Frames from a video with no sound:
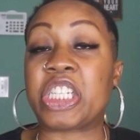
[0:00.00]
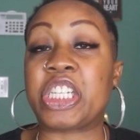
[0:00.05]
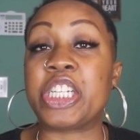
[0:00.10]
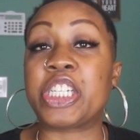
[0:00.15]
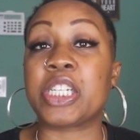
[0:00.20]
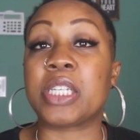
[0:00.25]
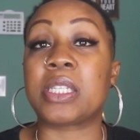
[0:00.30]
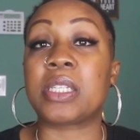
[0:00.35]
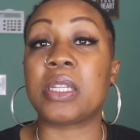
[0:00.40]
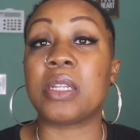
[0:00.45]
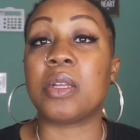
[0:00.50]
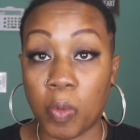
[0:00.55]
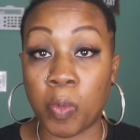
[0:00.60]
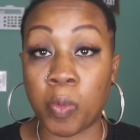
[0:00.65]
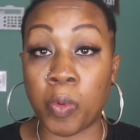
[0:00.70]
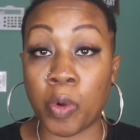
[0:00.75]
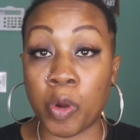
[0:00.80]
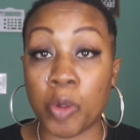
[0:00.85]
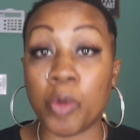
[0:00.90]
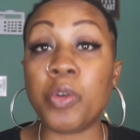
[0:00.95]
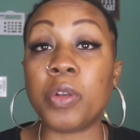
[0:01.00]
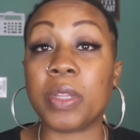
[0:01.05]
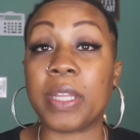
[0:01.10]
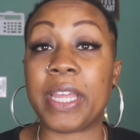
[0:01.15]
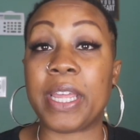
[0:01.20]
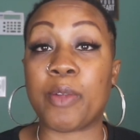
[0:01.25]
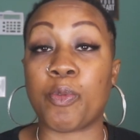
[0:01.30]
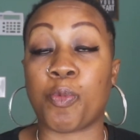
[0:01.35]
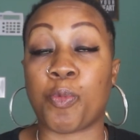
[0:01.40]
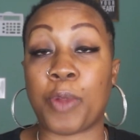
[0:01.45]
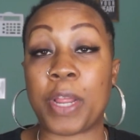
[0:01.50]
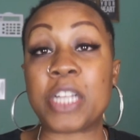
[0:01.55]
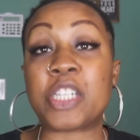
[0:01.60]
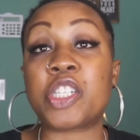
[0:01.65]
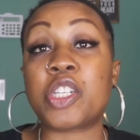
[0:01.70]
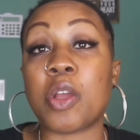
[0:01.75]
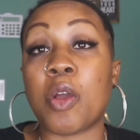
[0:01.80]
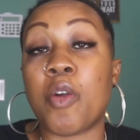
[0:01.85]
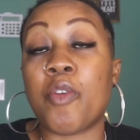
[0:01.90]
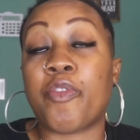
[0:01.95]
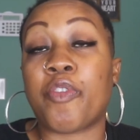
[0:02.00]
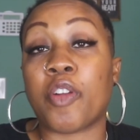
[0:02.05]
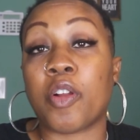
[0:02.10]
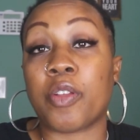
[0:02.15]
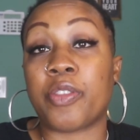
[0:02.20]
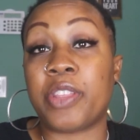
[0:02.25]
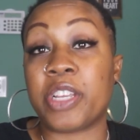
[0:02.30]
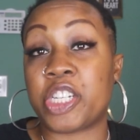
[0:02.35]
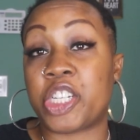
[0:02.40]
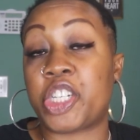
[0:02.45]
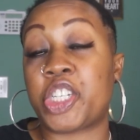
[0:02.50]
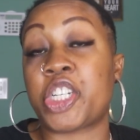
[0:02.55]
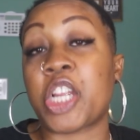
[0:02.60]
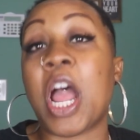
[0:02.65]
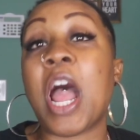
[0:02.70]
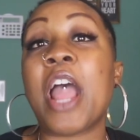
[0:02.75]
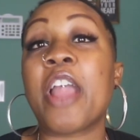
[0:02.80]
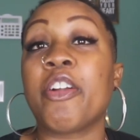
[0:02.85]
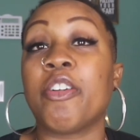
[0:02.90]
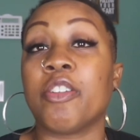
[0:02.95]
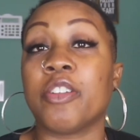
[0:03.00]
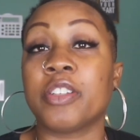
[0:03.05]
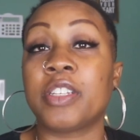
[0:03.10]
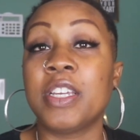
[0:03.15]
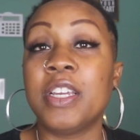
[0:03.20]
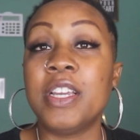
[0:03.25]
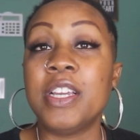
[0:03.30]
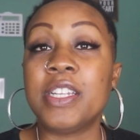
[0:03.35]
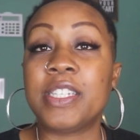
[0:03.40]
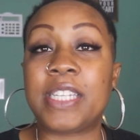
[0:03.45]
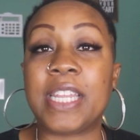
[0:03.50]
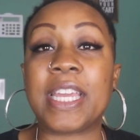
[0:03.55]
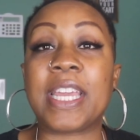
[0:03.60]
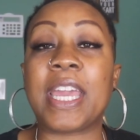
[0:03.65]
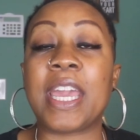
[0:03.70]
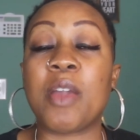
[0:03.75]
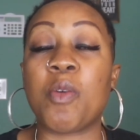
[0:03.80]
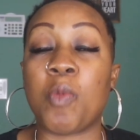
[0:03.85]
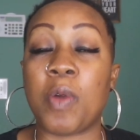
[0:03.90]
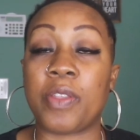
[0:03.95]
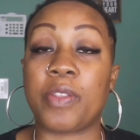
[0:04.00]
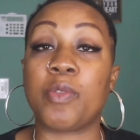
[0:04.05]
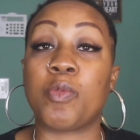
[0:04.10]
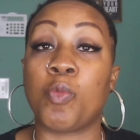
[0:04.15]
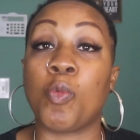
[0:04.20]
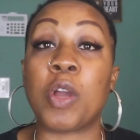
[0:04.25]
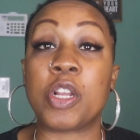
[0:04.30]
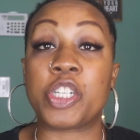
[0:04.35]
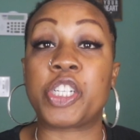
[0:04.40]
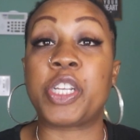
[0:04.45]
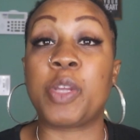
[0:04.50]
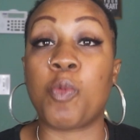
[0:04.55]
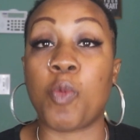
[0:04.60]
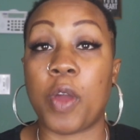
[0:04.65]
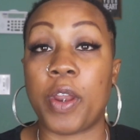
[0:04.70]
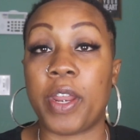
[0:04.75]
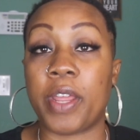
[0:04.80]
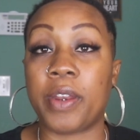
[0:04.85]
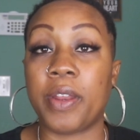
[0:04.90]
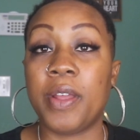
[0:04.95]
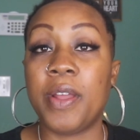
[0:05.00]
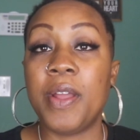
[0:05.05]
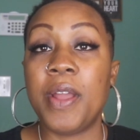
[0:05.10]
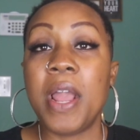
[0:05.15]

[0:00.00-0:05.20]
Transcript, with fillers: She just rudely reached over this child to get what, what she wanted.